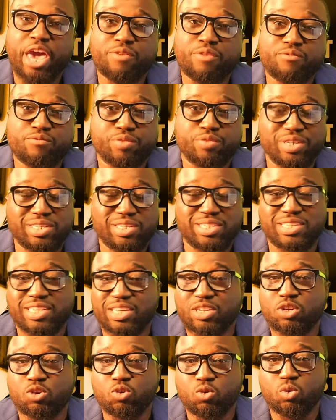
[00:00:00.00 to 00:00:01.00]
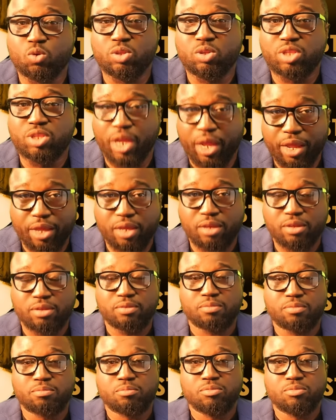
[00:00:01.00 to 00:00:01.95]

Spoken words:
every single day,